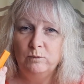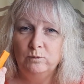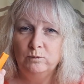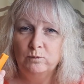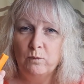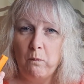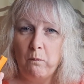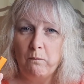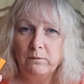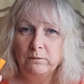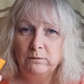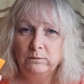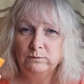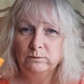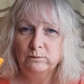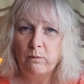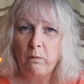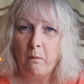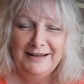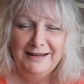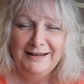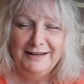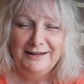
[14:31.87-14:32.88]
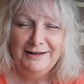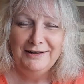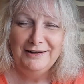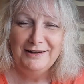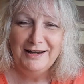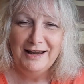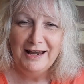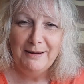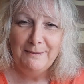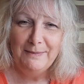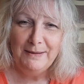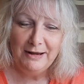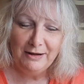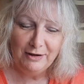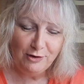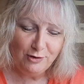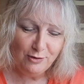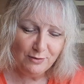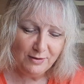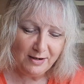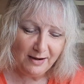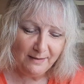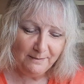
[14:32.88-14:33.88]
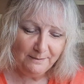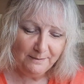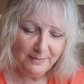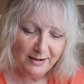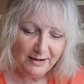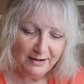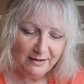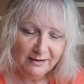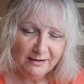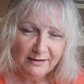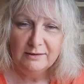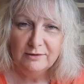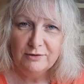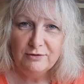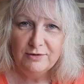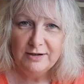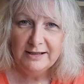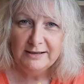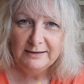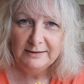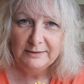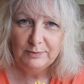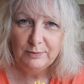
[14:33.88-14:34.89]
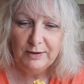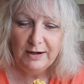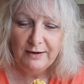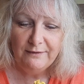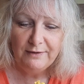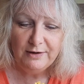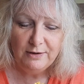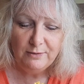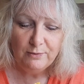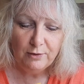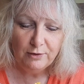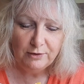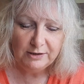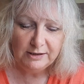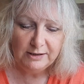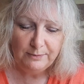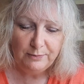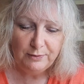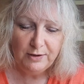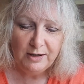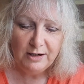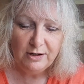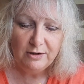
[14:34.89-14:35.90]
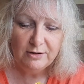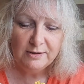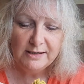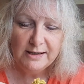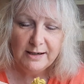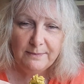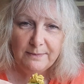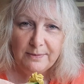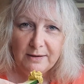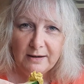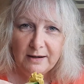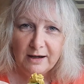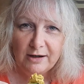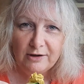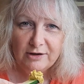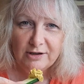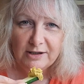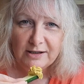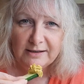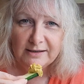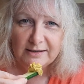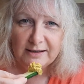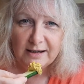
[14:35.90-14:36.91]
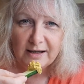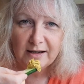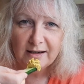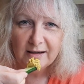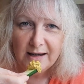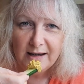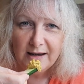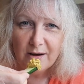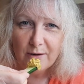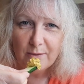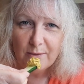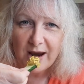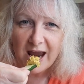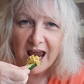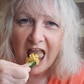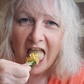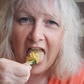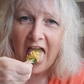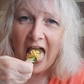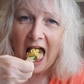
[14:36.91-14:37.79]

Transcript: You can get a bit of cucumber, crisps, whatever you want to put in your dip, and just eat away.